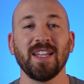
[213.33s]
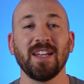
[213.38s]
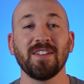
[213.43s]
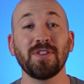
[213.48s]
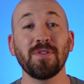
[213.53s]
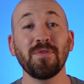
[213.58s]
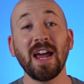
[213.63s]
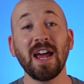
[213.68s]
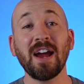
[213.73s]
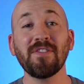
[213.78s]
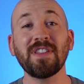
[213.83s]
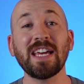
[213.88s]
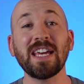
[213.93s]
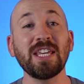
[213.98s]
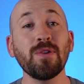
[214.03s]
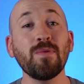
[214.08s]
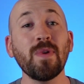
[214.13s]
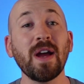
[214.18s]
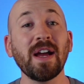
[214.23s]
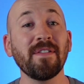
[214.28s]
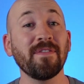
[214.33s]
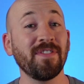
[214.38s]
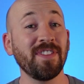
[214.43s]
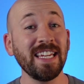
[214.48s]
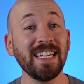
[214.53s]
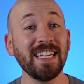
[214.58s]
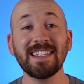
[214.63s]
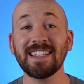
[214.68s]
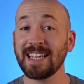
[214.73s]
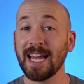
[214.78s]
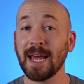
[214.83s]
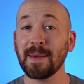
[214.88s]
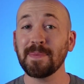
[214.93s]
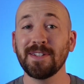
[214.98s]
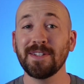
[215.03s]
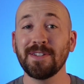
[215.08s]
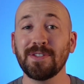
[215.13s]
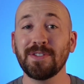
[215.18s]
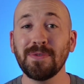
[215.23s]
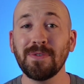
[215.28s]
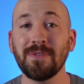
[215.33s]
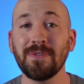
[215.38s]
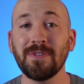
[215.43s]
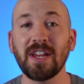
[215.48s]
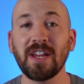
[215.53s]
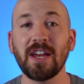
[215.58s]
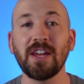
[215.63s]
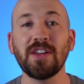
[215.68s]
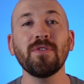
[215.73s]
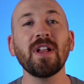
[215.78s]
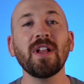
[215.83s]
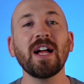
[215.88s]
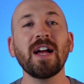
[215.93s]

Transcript: So now that you have these steps and tools, you'll